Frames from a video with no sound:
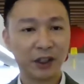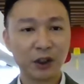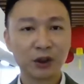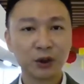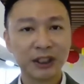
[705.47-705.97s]
If
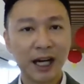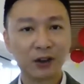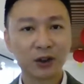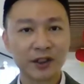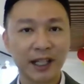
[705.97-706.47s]
you're not too sure
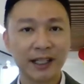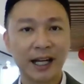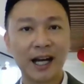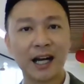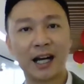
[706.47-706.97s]
how to
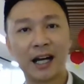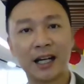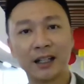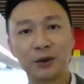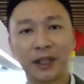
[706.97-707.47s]
start,
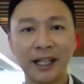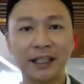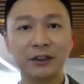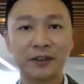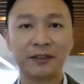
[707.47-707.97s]
I would
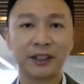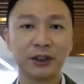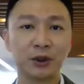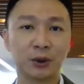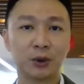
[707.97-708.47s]
kindly
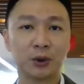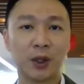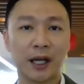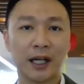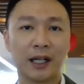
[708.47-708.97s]
refer you
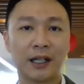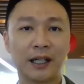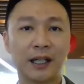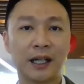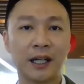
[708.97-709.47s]
to
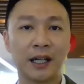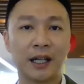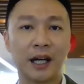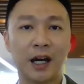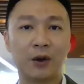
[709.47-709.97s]

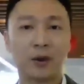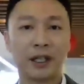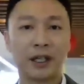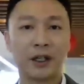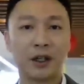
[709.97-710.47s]

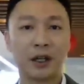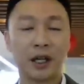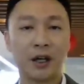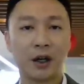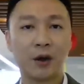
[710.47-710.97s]
our
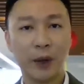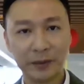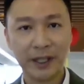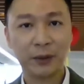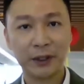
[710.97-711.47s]

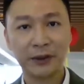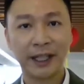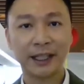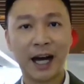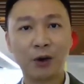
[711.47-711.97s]
website where
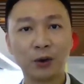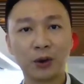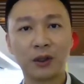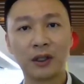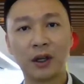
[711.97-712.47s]
you get the
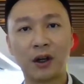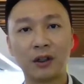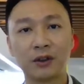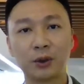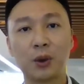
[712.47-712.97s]
outlook
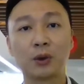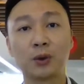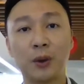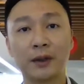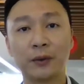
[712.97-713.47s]
on
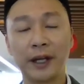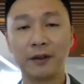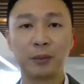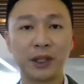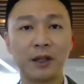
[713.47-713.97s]
2021.
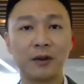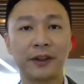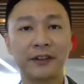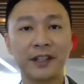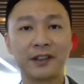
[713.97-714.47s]
We have put
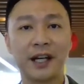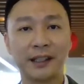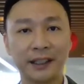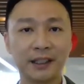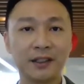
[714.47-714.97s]
out
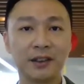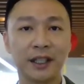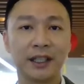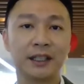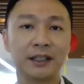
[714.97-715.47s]
various
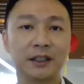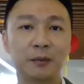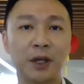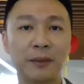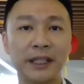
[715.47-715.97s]
articles and
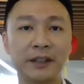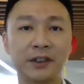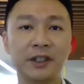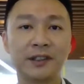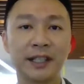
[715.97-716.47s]
probably
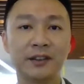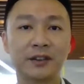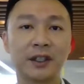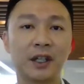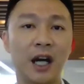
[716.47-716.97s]
gives you a
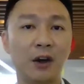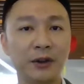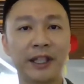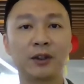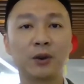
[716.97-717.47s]
sense
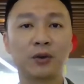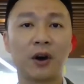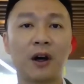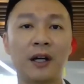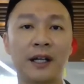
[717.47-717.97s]
how you can
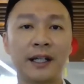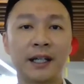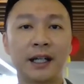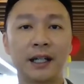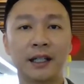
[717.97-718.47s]
look for
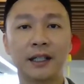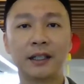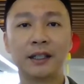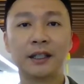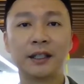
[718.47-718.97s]

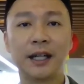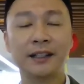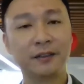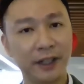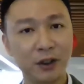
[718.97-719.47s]

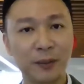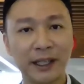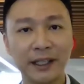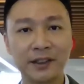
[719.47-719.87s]
undervalued